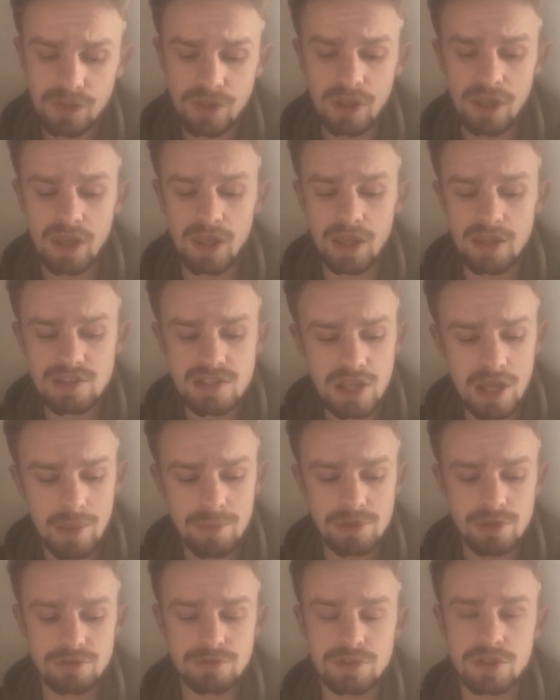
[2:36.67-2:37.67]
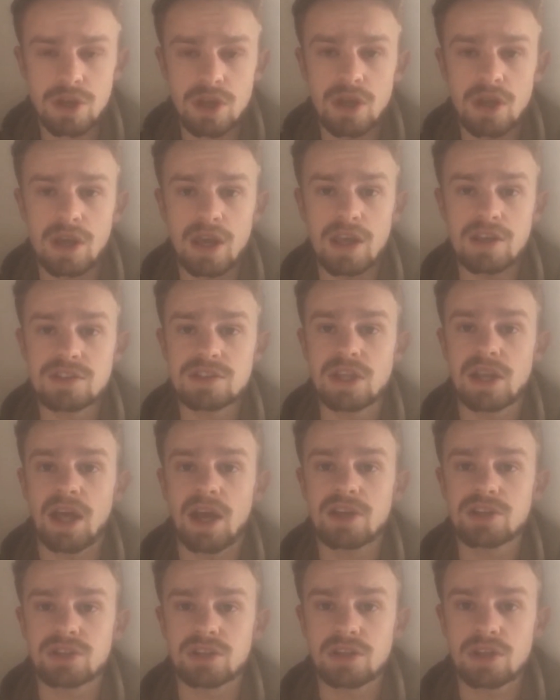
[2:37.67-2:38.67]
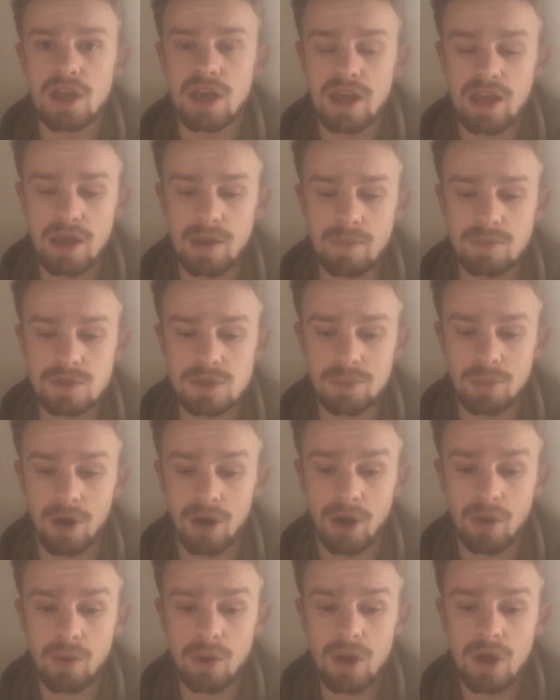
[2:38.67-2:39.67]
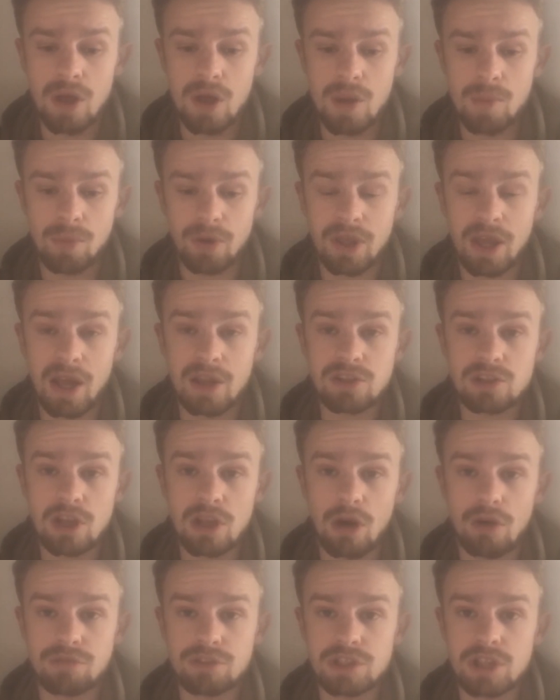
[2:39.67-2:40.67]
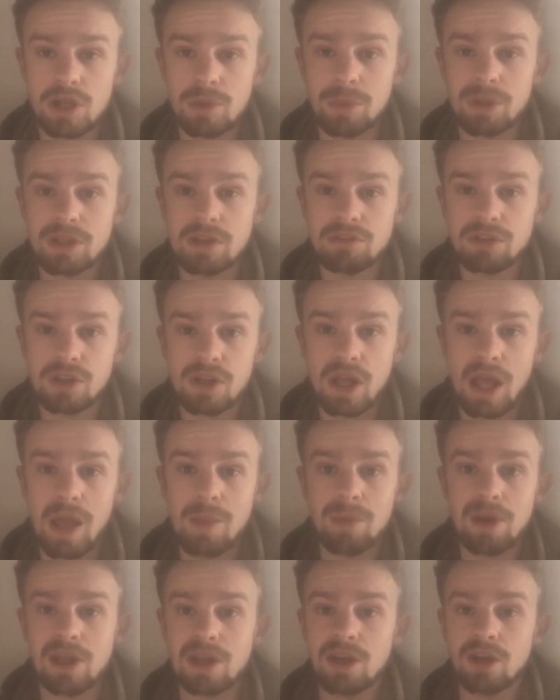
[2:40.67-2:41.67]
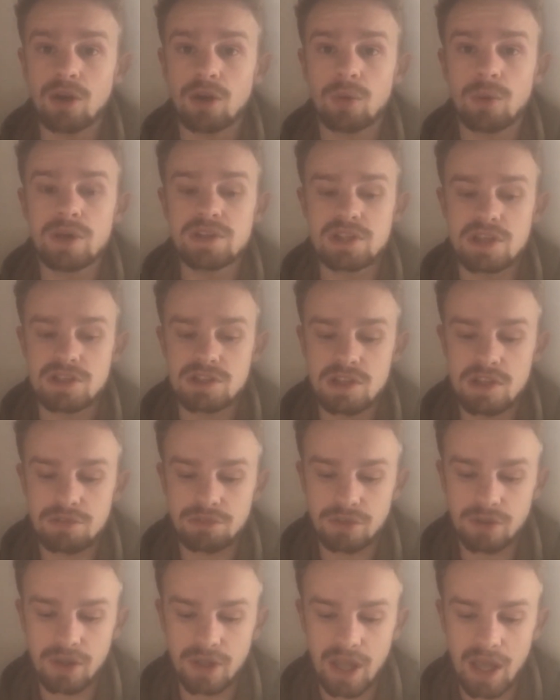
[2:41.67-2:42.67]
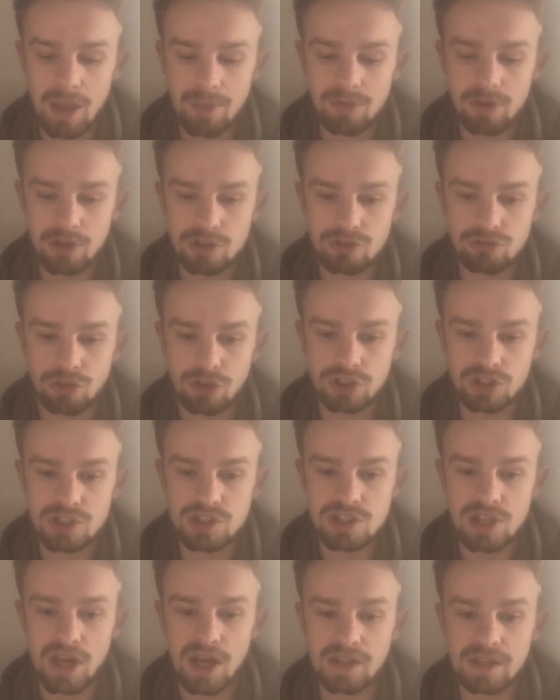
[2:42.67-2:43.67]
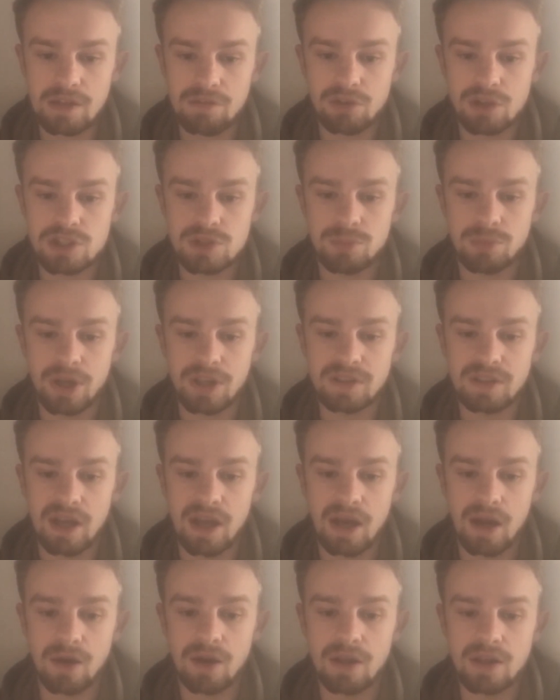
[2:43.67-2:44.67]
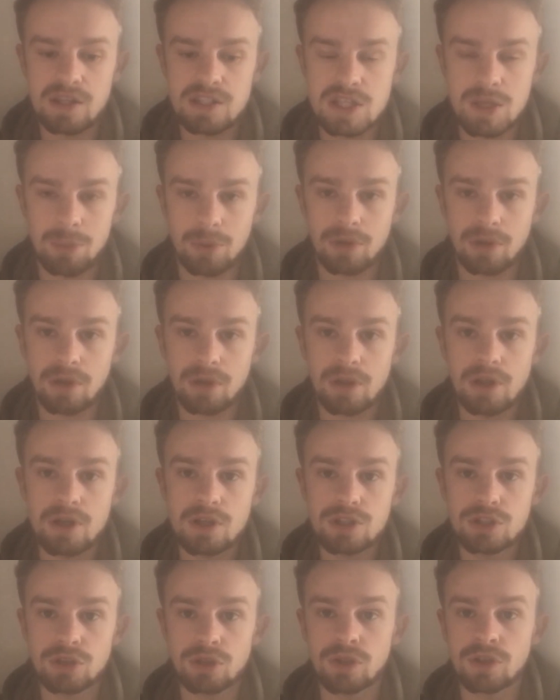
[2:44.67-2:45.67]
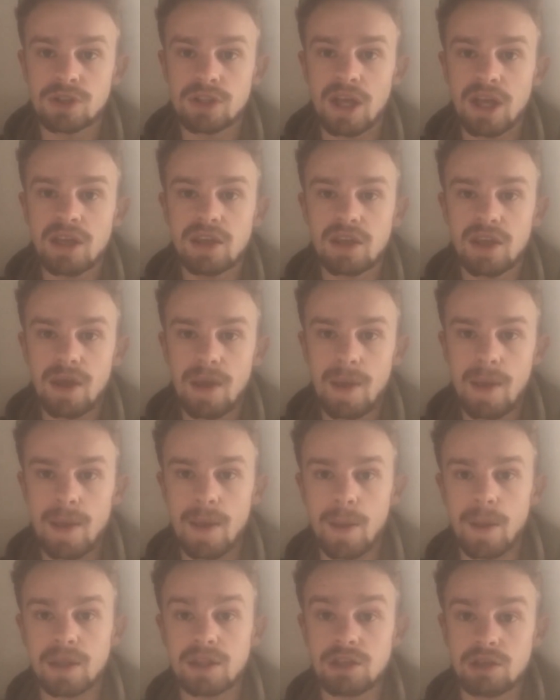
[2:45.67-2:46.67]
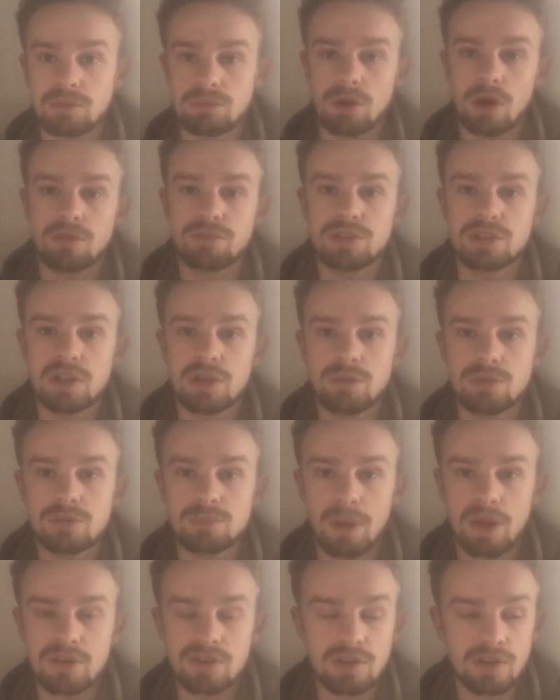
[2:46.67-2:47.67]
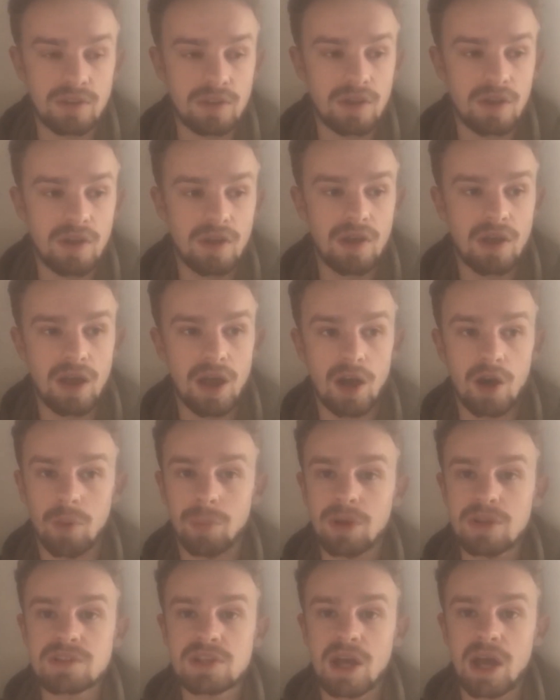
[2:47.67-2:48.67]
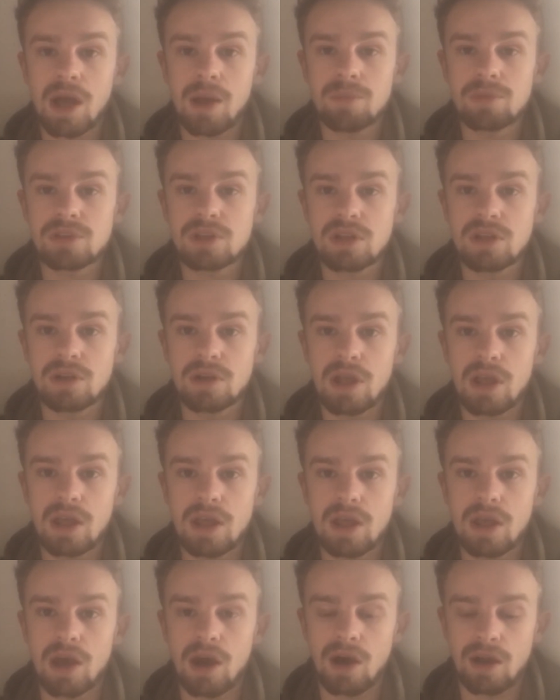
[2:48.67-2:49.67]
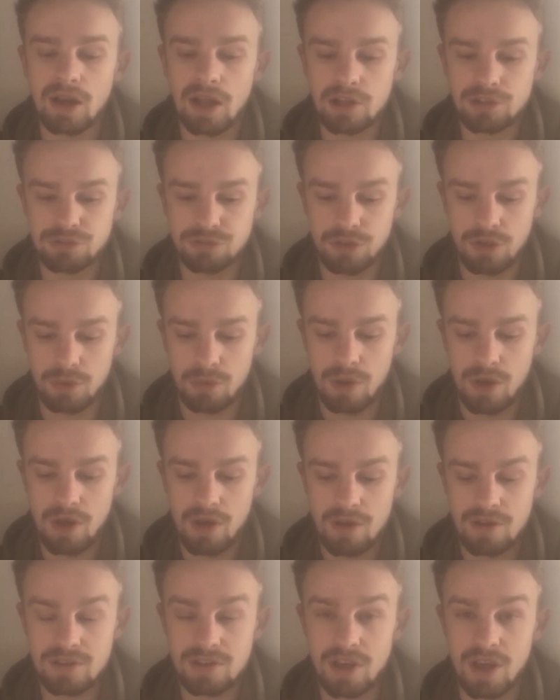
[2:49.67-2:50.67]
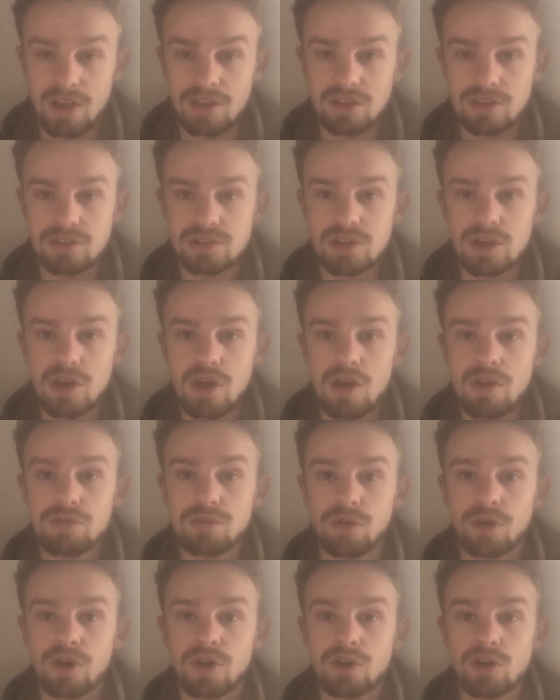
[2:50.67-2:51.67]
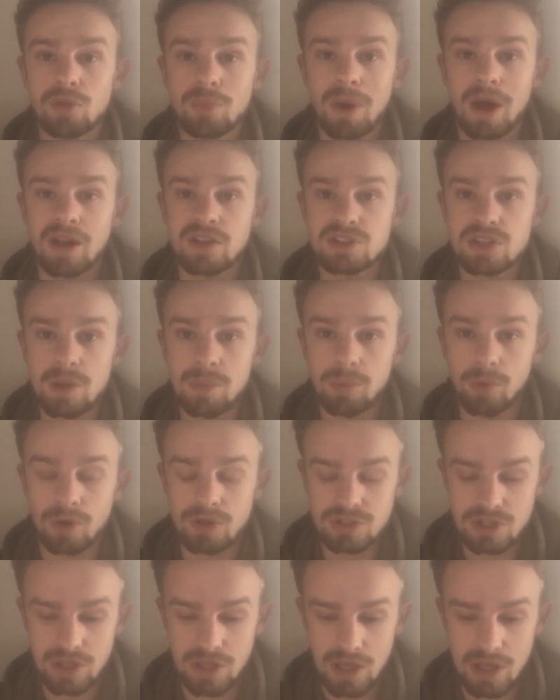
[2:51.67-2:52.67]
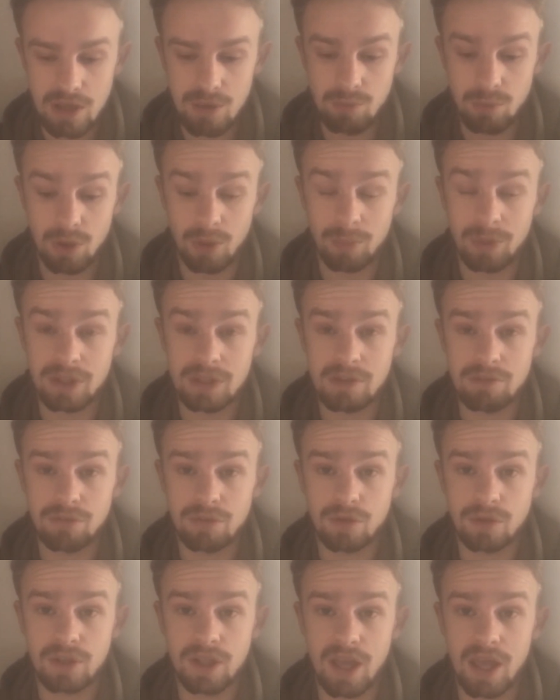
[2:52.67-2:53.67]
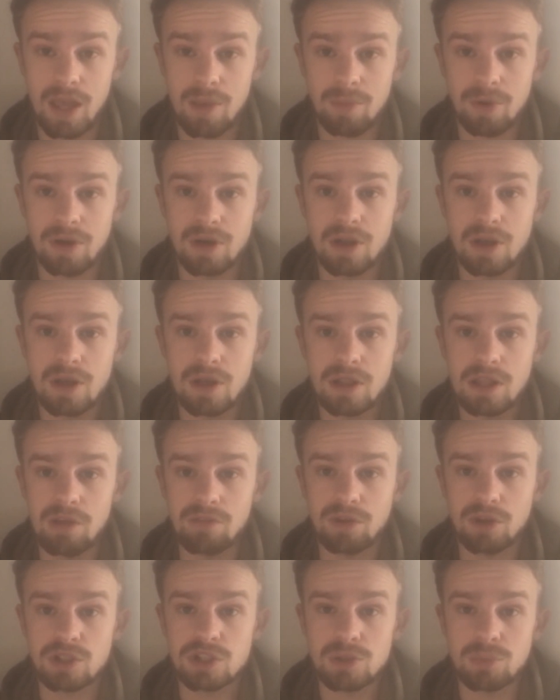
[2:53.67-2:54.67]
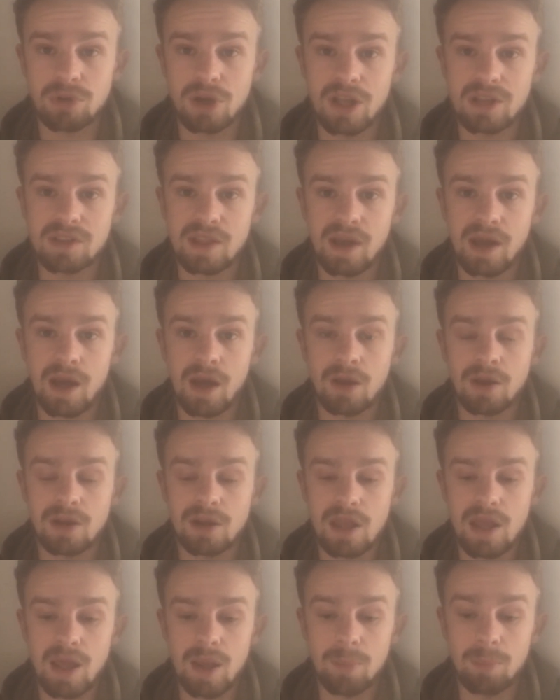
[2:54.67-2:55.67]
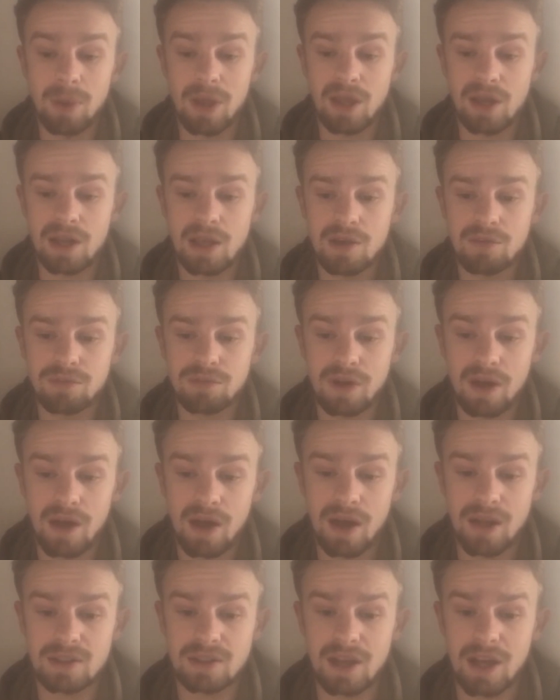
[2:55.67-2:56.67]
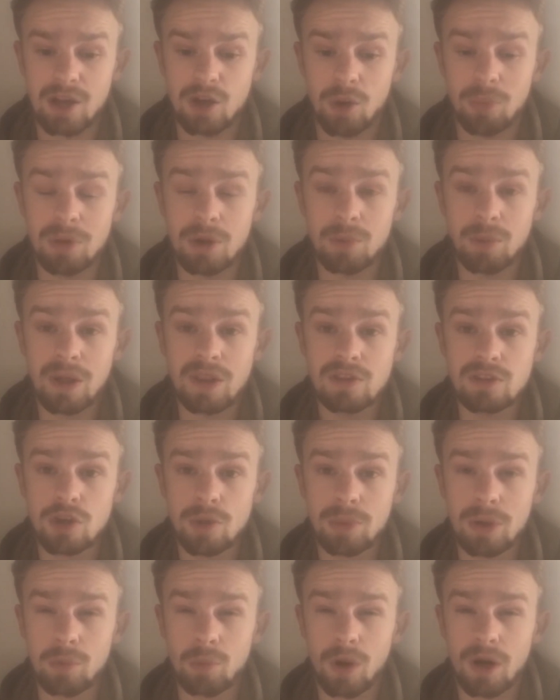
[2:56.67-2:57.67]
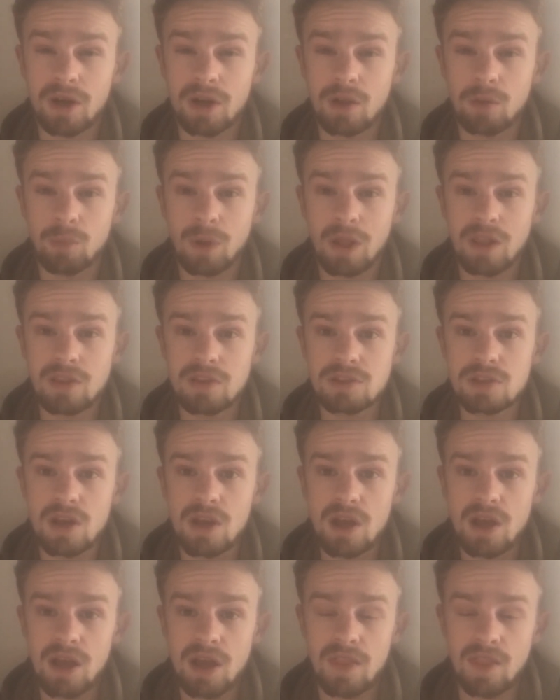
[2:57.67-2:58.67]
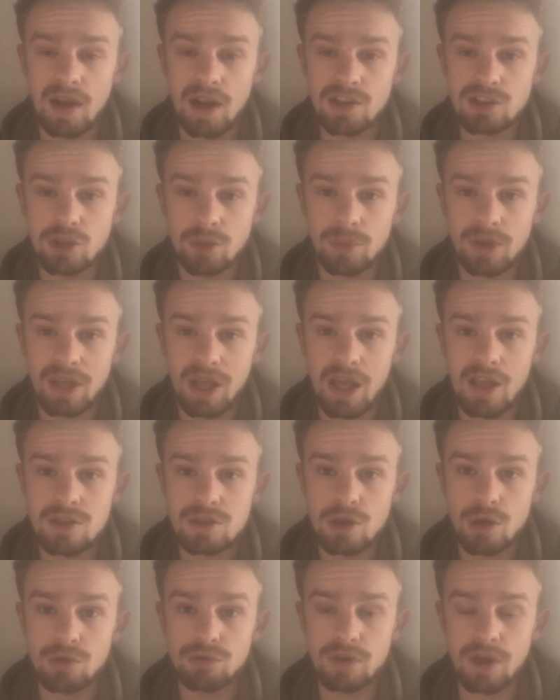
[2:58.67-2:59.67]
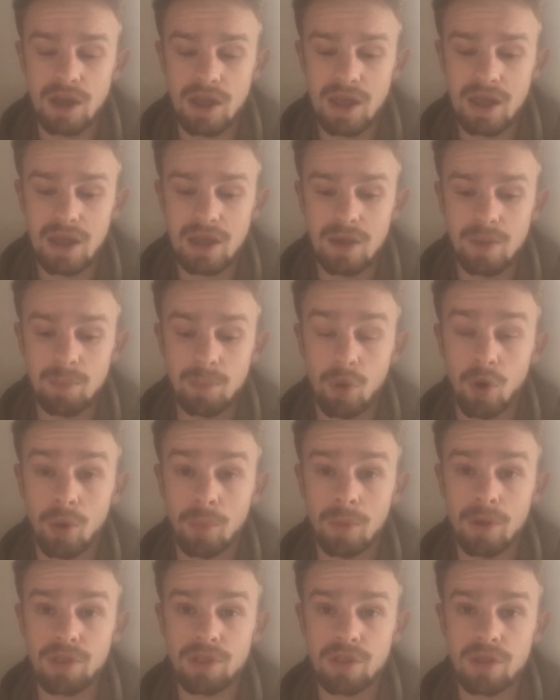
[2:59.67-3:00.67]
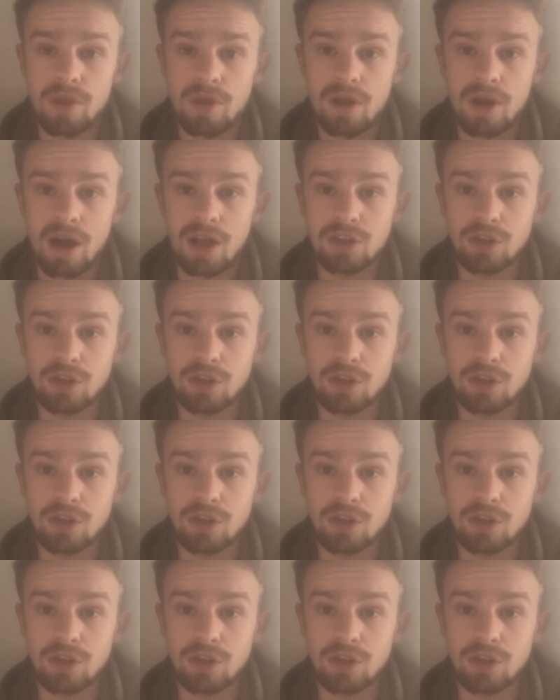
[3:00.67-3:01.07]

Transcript: in terms of his selection um, tomorrow. But yeah, it's obviously going to be a difficult game. Burnley always is a difficult game. They're a structured side, difficult to break down. Typical Sean Dyche. Uh, he, obviously, he was mentioned a couple of times in uh, our last few searches for a new manager, but it will be a difficult game and difficult to break down. Uh, Burnley have had a couple of wins, a couple of one nil wins in the last couple of games over uh, Bournemouth and